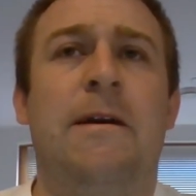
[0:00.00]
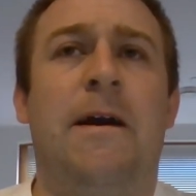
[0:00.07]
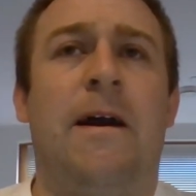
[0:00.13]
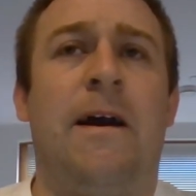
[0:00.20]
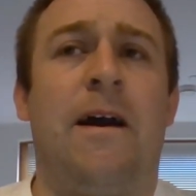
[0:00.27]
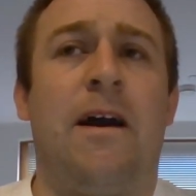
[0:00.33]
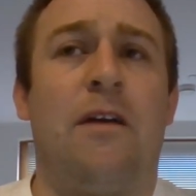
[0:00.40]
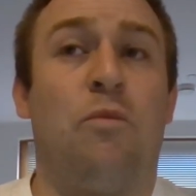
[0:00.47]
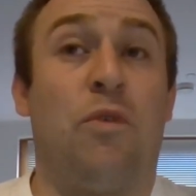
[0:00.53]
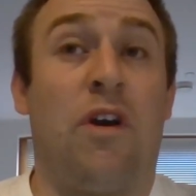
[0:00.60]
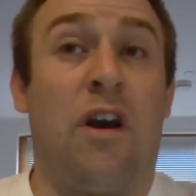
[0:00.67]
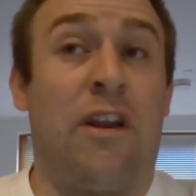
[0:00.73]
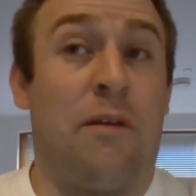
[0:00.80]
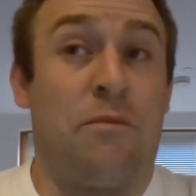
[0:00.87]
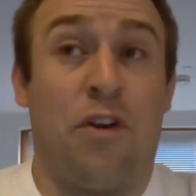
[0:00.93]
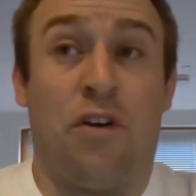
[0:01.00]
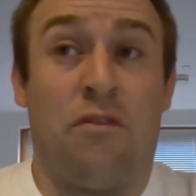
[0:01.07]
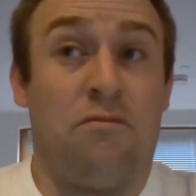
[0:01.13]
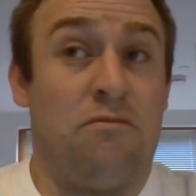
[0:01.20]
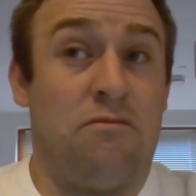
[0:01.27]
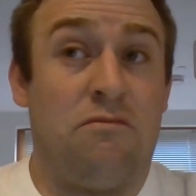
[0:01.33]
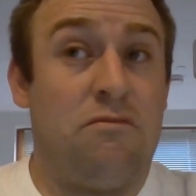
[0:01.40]
And
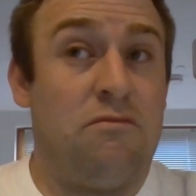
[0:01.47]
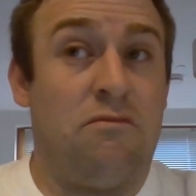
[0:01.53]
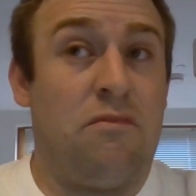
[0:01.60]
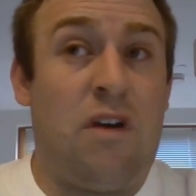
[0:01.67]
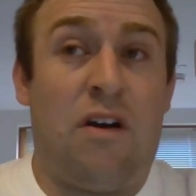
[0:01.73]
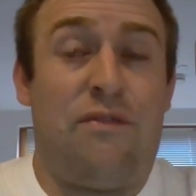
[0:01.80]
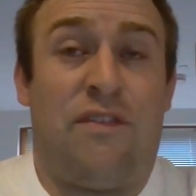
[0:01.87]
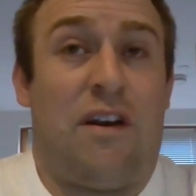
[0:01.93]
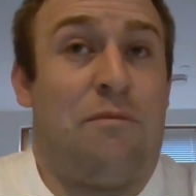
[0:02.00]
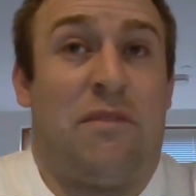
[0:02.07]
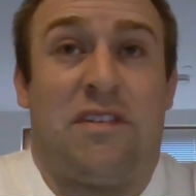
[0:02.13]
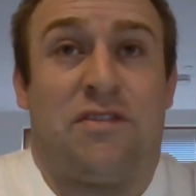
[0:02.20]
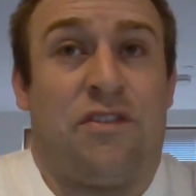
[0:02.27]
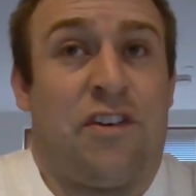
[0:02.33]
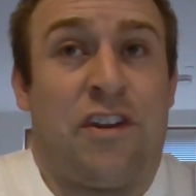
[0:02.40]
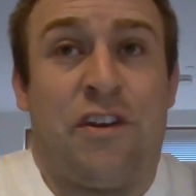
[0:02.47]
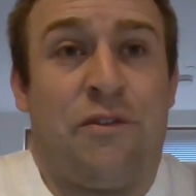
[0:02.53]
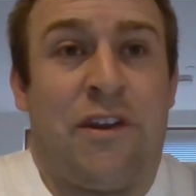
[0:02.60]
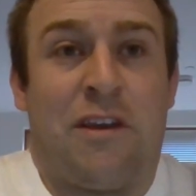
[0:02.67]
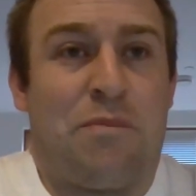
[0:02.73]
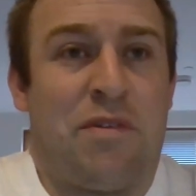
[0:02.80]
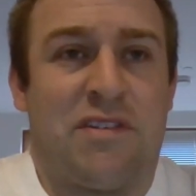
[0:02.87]
our family's not in a
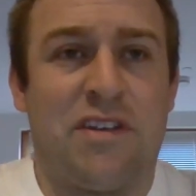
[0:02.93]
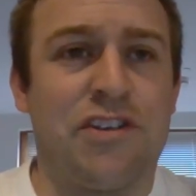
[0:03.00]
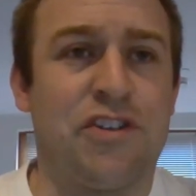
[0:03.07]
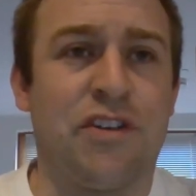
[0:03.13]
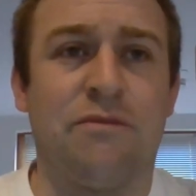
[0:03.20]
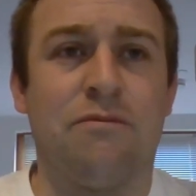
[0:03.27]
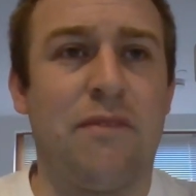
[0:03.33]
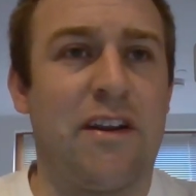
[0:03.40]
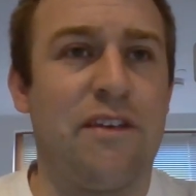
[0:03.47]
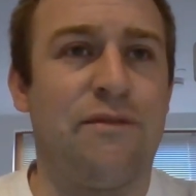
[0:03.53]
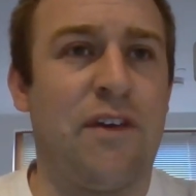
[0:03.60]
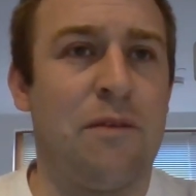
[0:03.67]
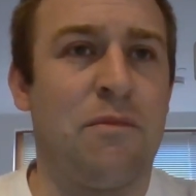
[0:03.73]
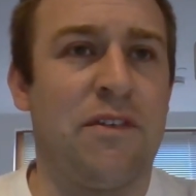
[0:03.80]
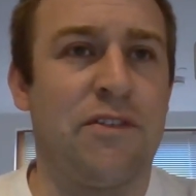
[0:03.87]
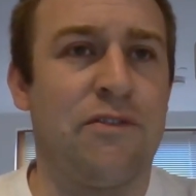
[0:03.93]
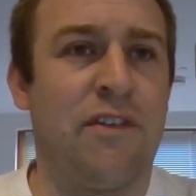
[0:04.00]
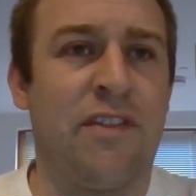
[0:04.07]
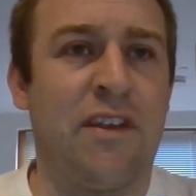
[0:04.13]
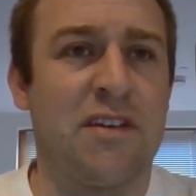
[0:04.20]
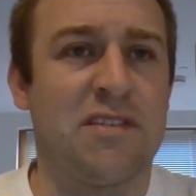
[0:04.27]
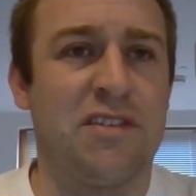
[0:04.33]
unique position. Many families are
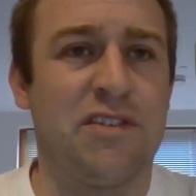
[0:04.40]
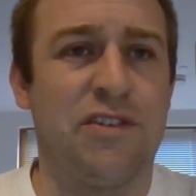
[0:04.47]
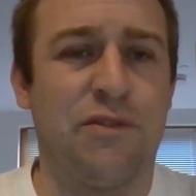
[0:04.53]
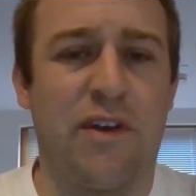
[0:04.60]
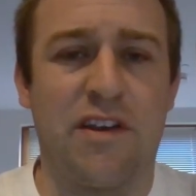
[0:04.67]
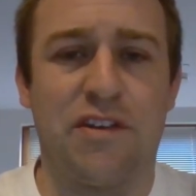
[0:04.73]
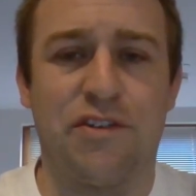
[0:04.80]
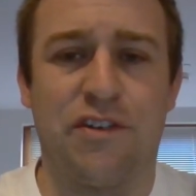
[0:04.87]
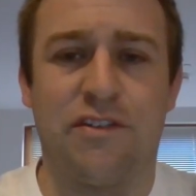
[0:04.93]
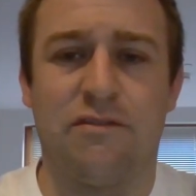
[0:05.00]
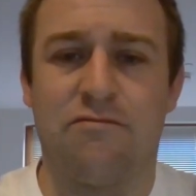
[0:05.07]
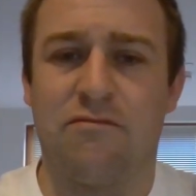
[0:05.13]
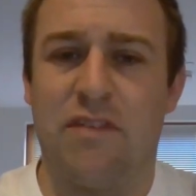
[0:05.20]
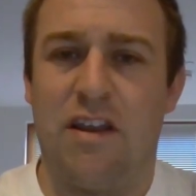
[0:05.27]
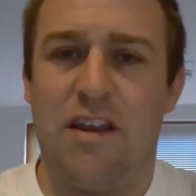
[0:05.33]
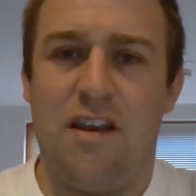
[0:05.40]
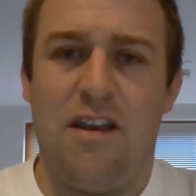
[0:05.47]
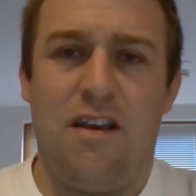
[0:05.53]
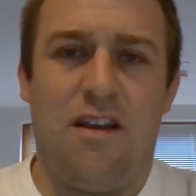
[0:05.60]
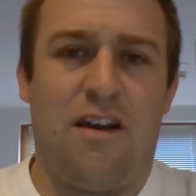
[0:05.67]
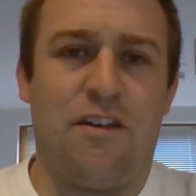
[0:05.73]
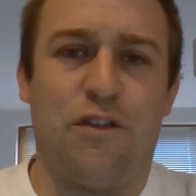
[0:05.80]
in that situation.
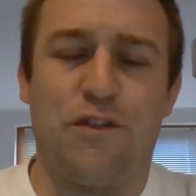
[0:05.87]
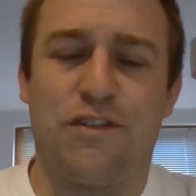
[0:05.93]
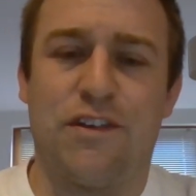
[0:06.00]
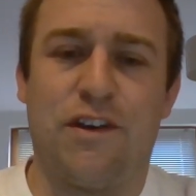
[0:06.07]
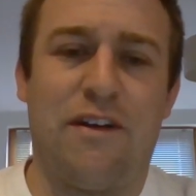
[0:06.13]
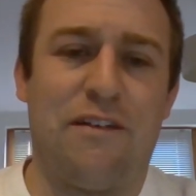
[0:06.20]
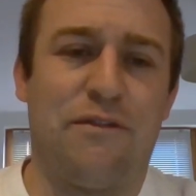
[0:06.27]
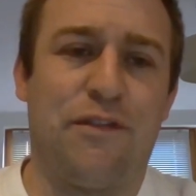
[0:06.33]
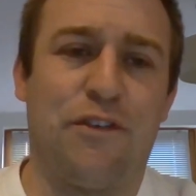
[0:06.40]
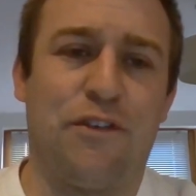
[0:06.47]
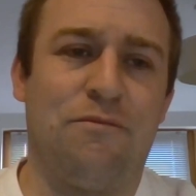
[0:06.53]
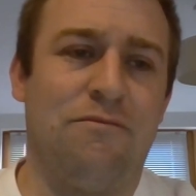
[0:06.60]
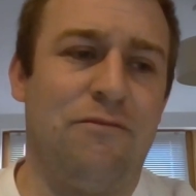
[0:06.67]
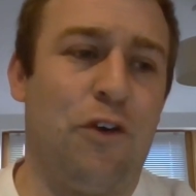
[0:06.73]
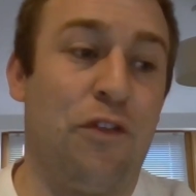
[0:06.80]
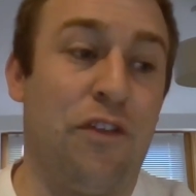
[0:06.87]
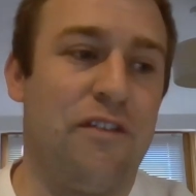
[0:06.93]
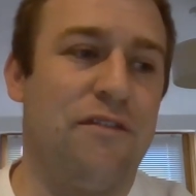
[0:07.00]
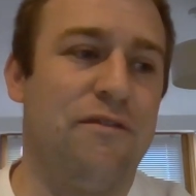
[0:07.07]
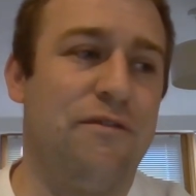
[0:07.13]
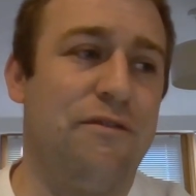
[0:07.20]
I also have some other